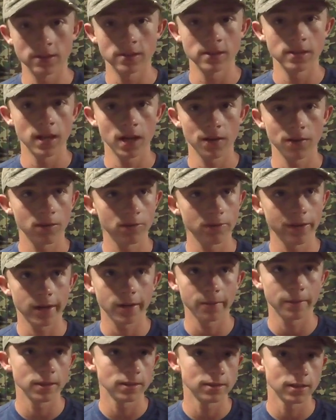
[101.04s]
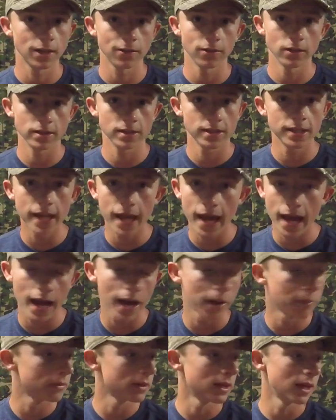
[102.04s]
has never failed me. It's never
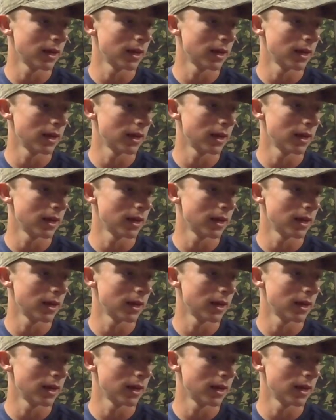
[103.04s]
snapped